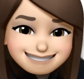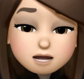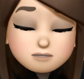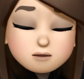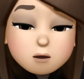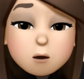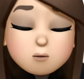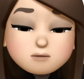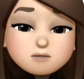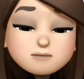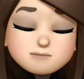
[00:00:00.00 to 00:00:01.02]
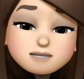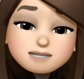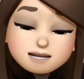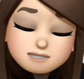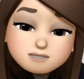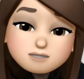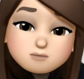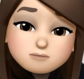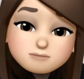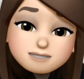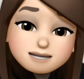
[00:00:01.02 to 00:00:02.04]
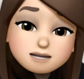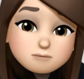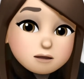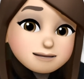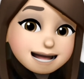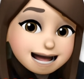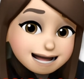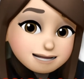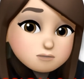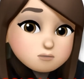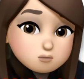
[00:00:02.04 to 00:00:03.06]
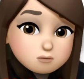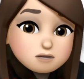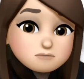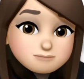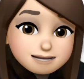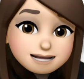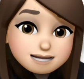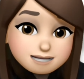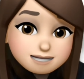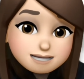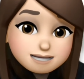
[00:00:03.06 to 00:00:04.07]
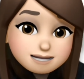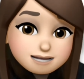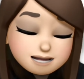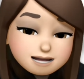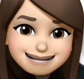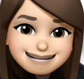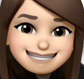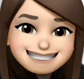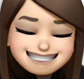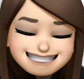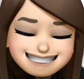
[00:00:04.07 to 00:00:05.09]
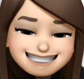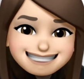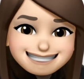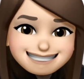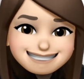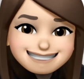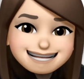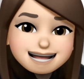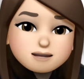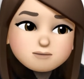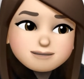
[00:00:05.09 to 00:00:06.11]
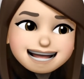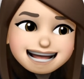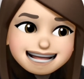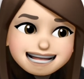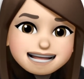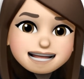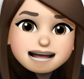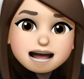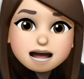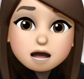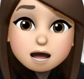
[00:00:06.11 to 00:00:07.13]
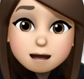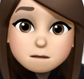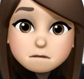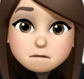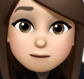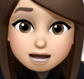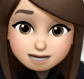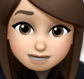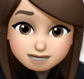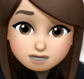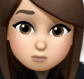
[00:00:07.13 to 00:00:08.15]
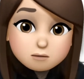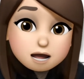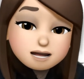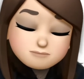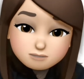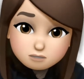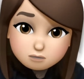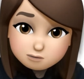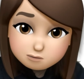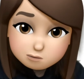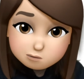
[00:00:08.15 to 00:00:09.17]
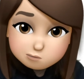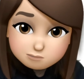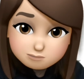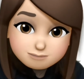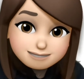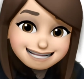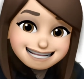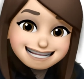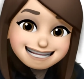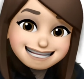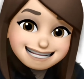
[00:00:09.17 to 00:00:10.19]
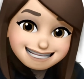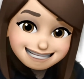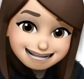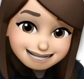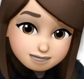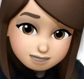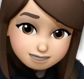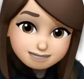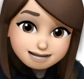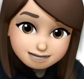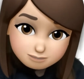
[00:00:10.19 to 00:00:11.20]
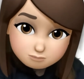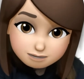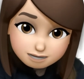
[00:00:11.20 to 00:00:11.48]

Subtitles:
The whole group discussion will take about 8 to 12 minutes. It is not really a must to have a conclusion in the discussion anyway.